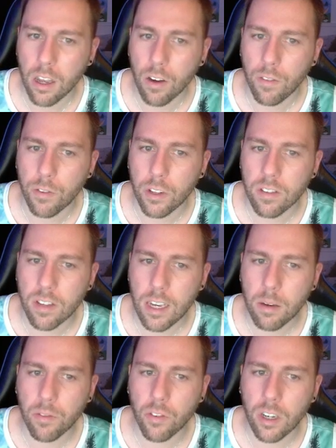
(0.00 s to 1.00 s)
For the sake
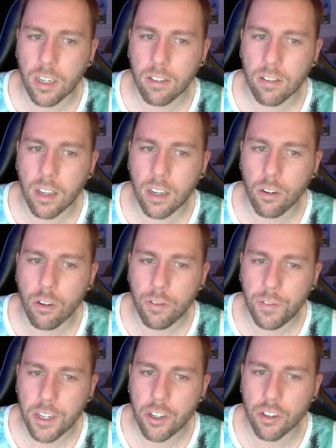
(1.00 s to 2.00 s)
of releasing new
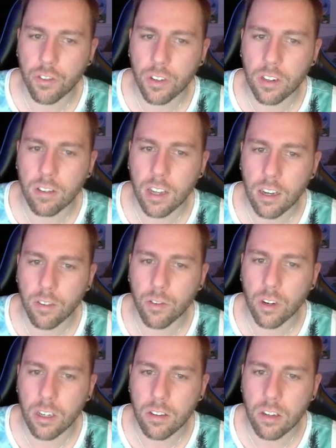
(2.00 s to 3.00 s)
features for the sake of
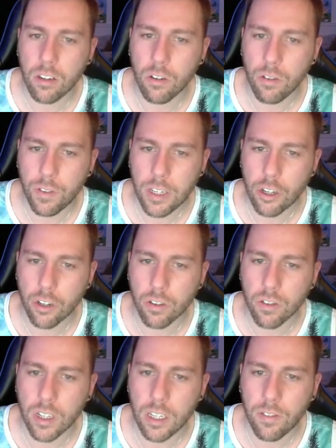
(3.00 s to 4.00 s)
releasing new
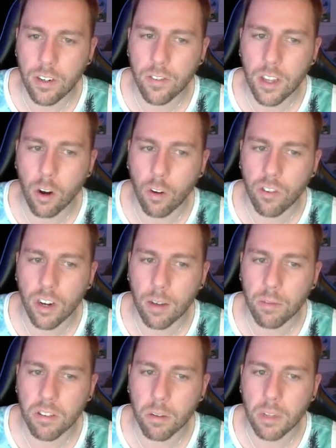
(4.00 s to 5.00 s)
features, even if they overlap
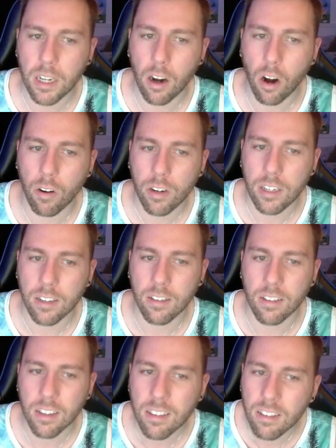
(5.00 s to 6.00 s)
with something that already
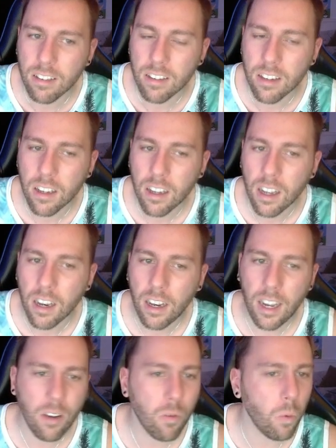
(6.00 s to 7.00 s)
exists?
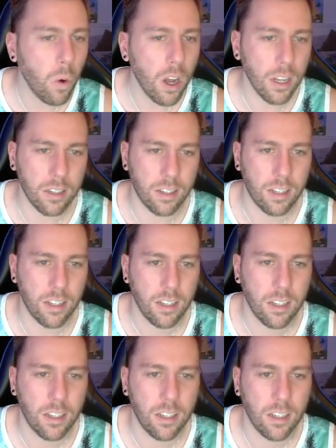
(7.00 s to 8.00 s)
Like what?
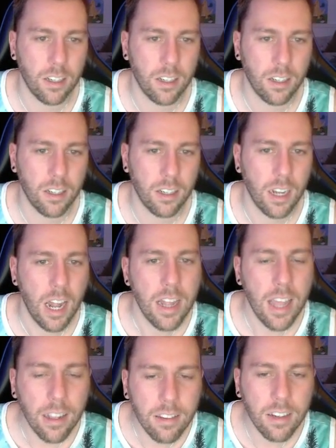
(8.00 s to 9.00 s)

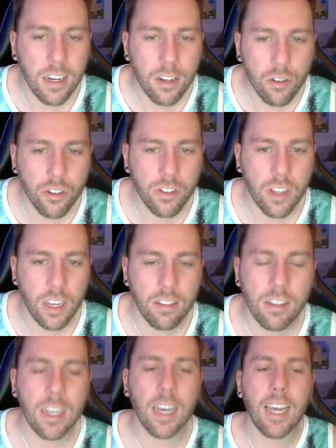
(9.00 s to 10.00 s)
That's an interesting...
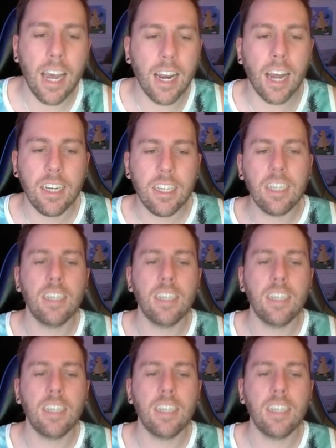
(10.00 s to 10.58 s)
See, again, I need